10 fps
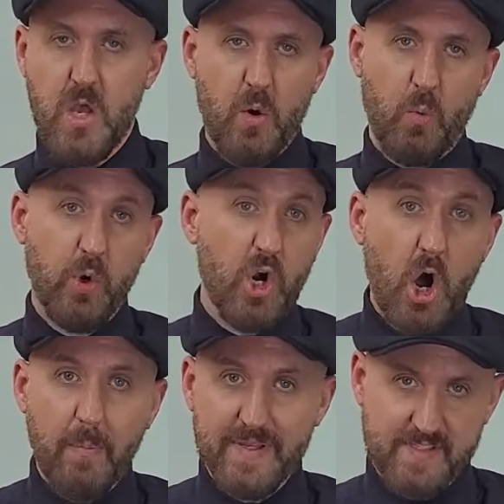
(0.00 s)
We're
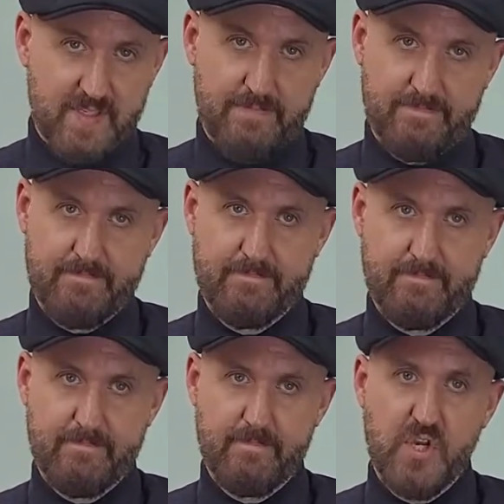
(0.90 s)
all busy,
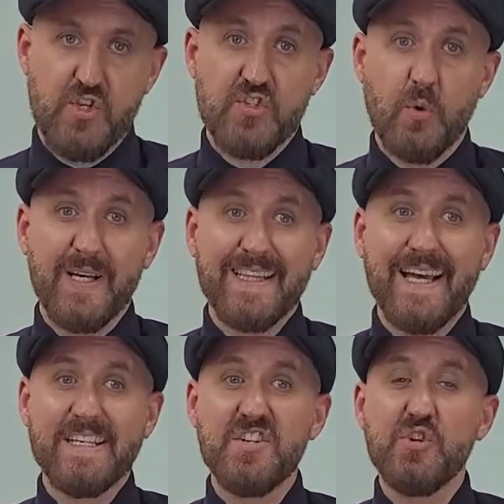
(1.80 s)
so I'd
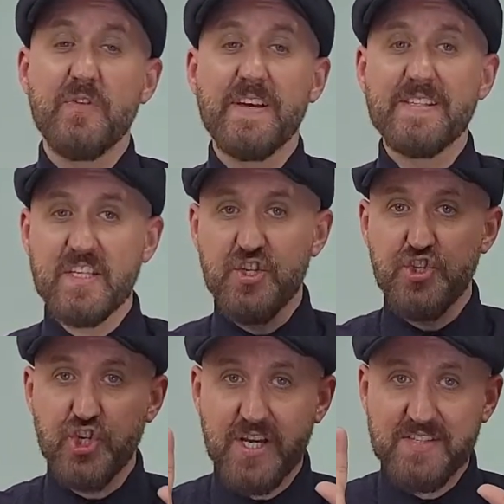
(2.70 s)
like to do this in
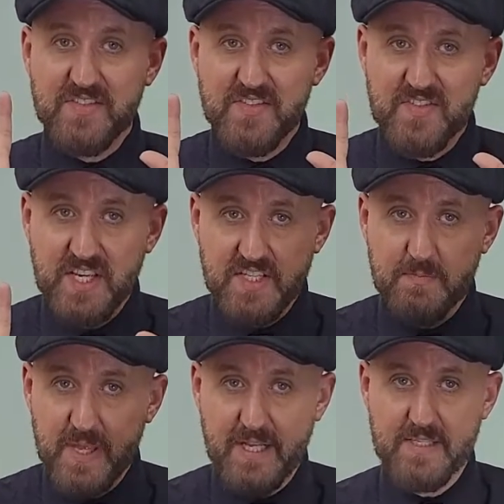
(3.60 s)
just 6
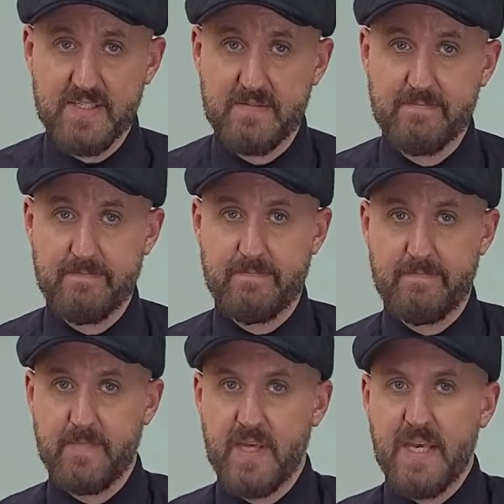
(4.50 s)
minutes.
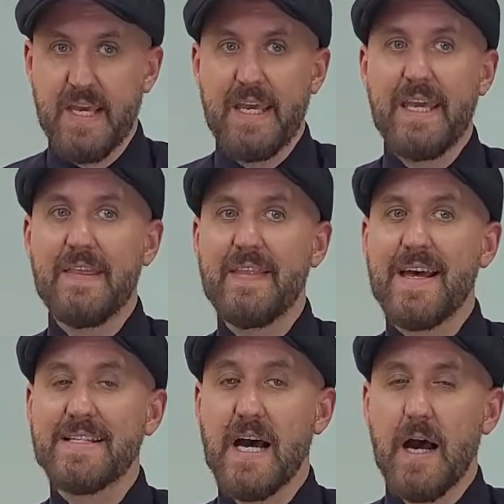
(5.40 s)
In
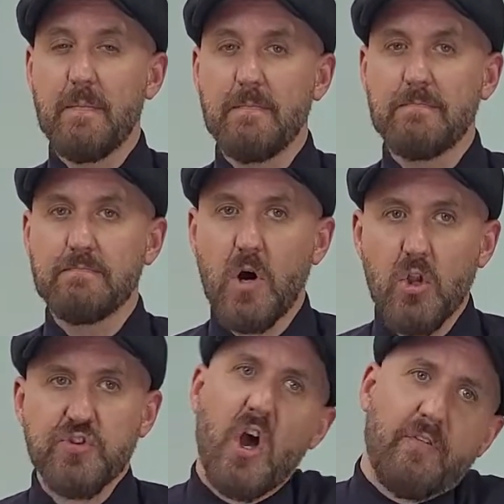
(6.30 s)
that time,
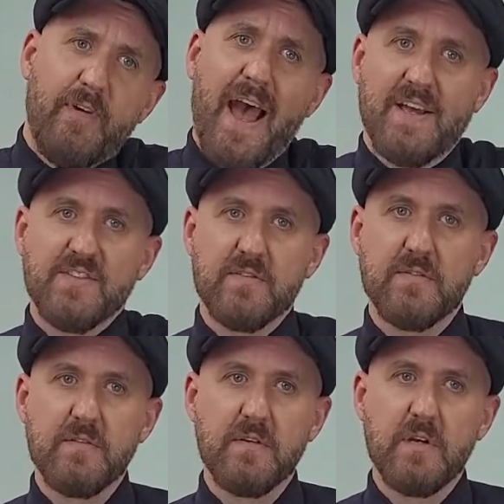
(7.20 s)
I'll talk fast,
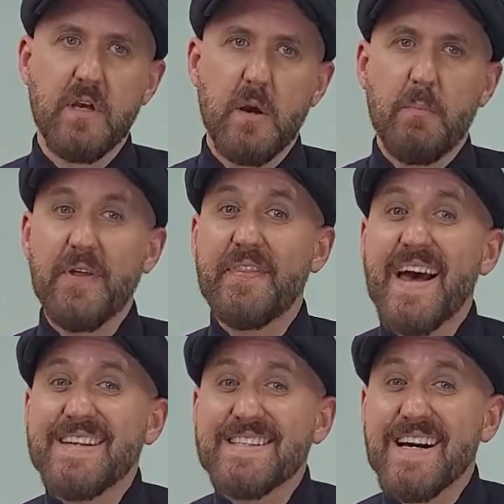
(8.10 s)
but
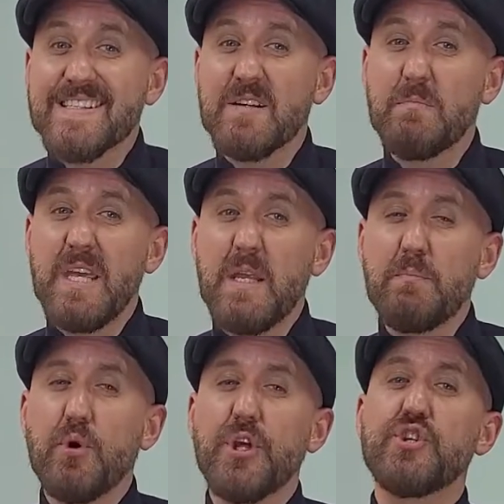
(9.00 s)
that doesn't mean
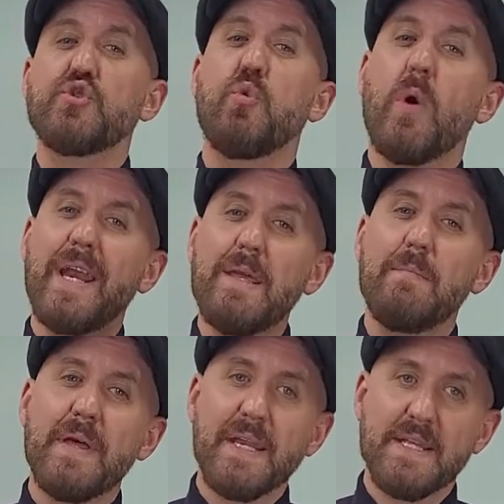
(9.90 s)
putting 20
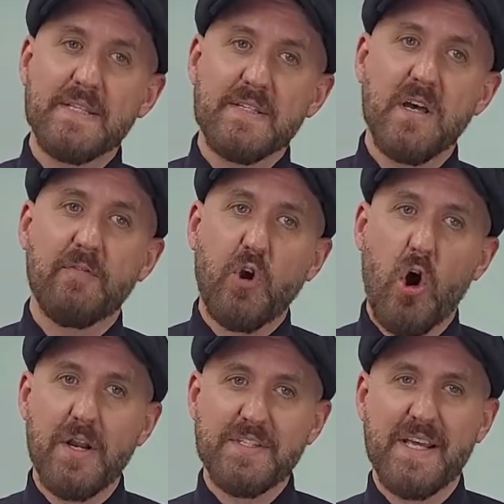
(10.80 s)
minutes of
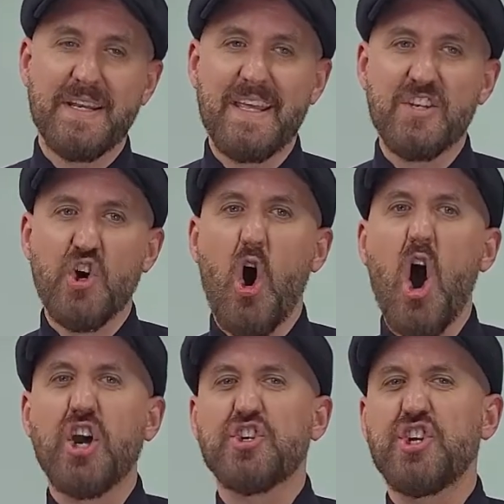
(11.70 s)
content into
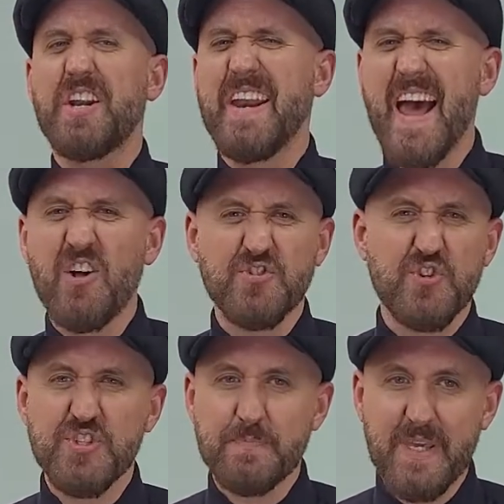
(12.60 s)
auction
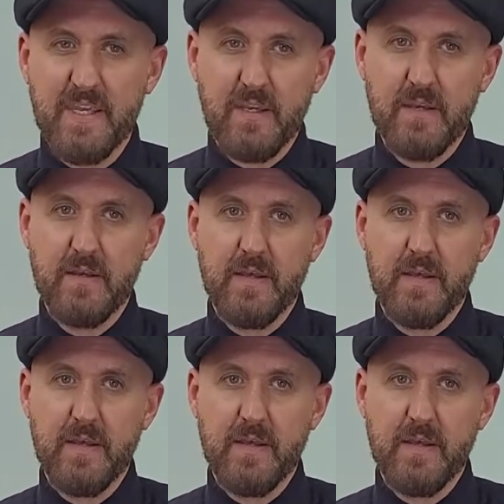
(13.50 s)
announcer speak.